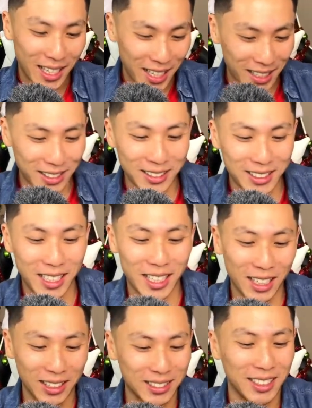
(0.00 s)
Energy,
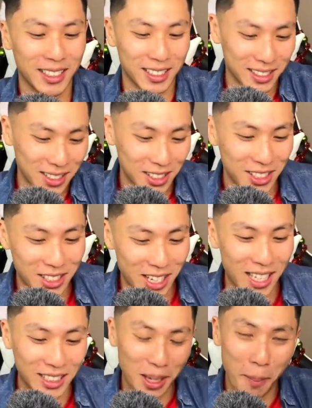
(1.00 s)
Lieutenant Surge
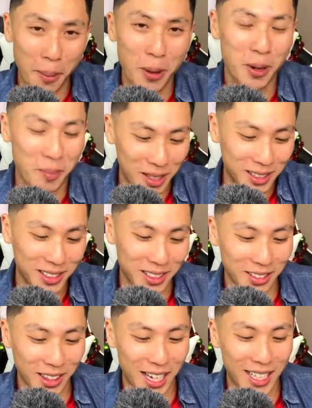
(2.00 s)
Strategy, Pokemon
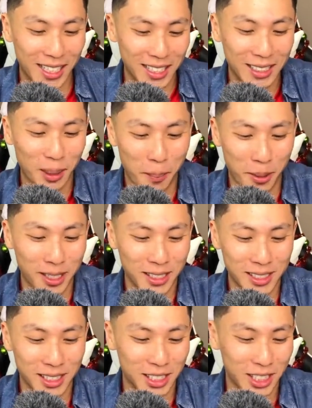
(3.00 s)
Center Lady, Sabrina's
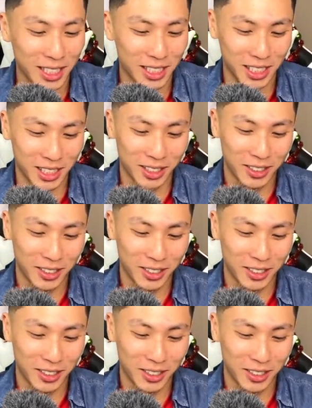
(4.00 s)
Suggestion.